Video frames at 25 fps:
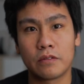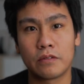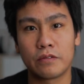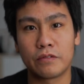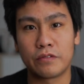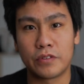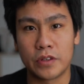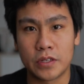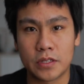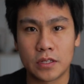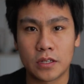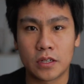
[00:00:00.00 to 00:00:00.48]

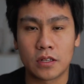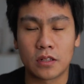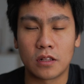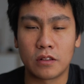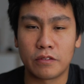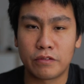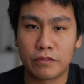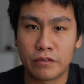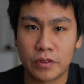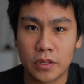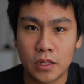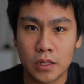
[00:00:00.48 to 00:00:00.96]
physical
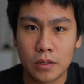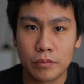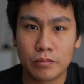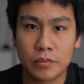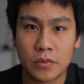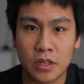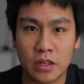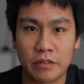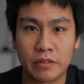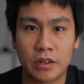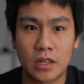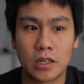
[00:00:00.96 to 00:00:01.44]
film
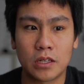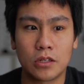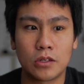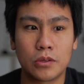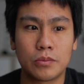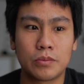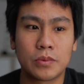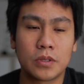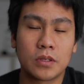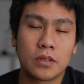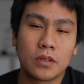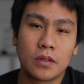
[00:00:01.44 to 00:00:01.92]

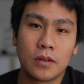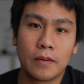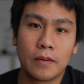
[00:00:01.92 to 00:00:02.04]
developed.